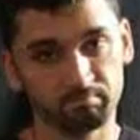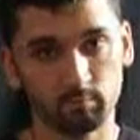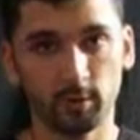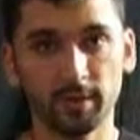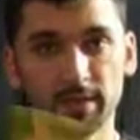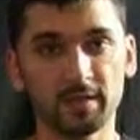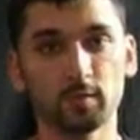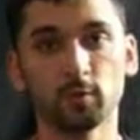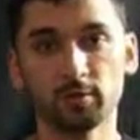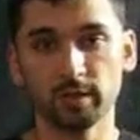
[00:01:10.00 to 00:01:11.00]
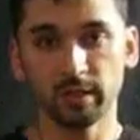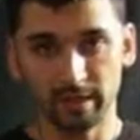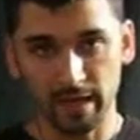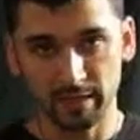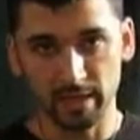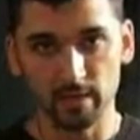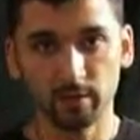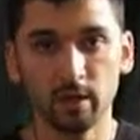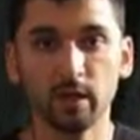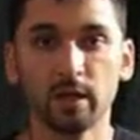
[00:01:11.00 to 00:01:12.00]
Pretty easy. Once you get that
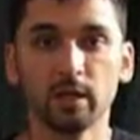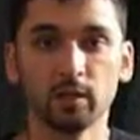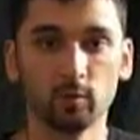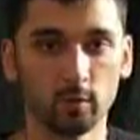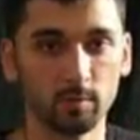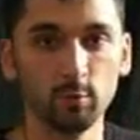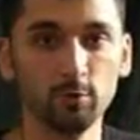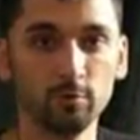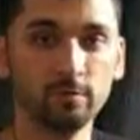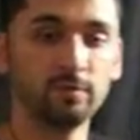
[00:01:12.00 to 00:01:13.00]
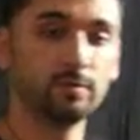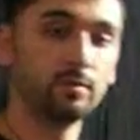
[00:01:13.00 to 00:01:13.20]
down, you want to move